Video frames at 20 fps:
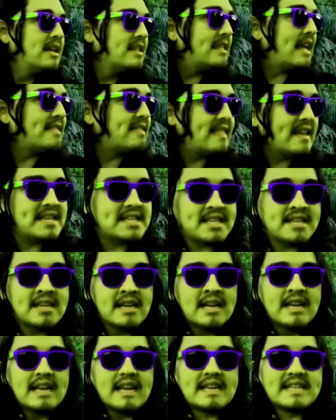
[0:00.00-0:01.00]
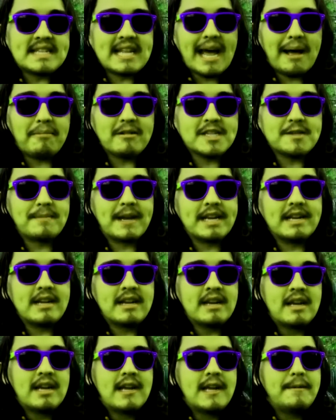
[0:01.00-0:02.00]
that this establishment
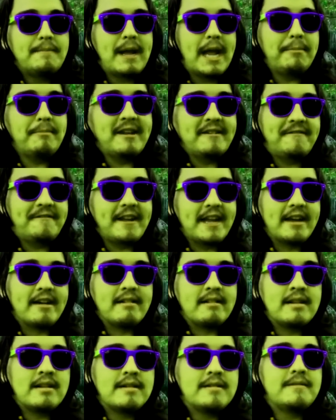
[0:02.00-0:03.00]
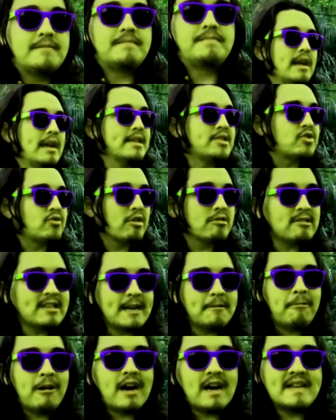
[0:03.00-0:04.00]
made me feel. It
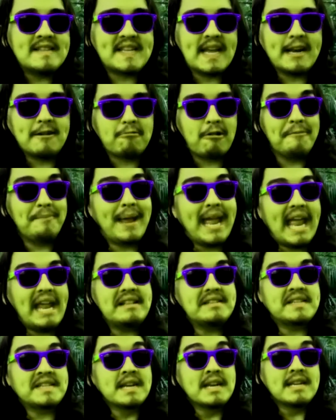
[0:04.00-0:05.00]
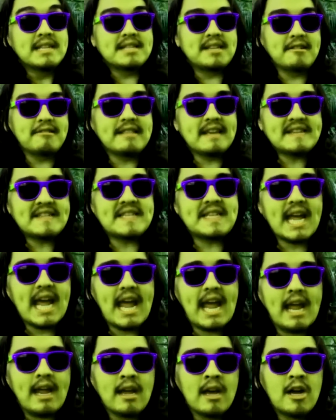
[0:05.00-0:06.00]
truly was, and it remains to this
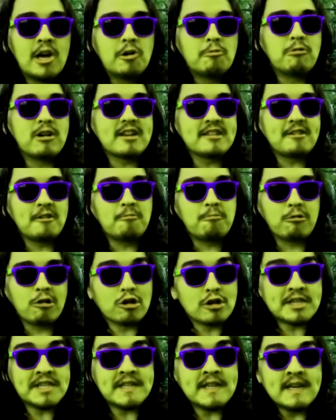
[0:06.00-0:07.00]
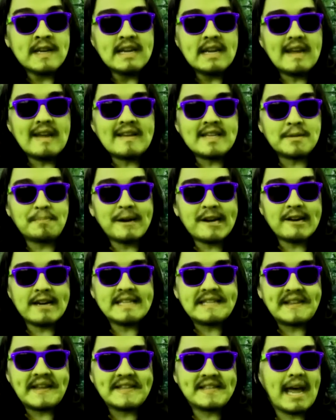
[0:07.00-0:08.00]
day, one of the worst
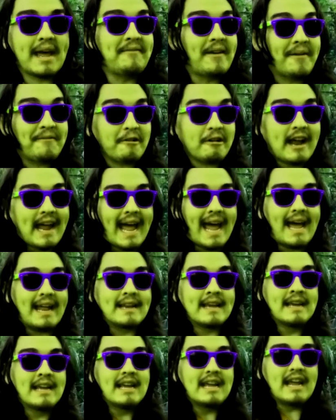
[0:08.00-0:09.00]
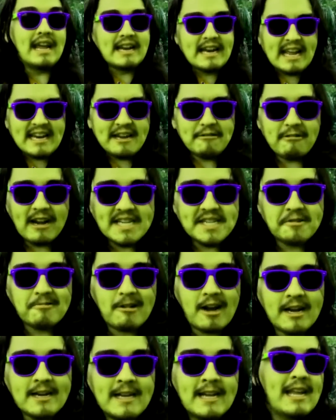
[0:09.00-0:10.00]
experiences I've ever had in any
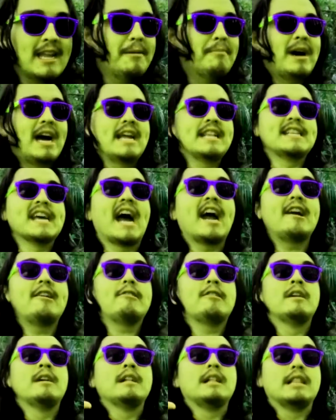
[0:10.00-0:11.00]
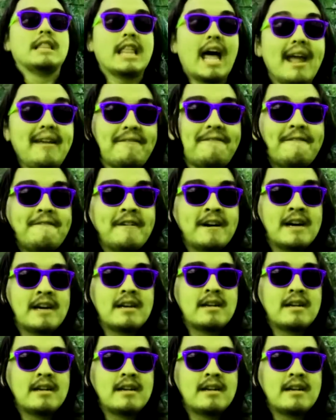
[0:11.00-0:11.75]
restaurant in my entire life.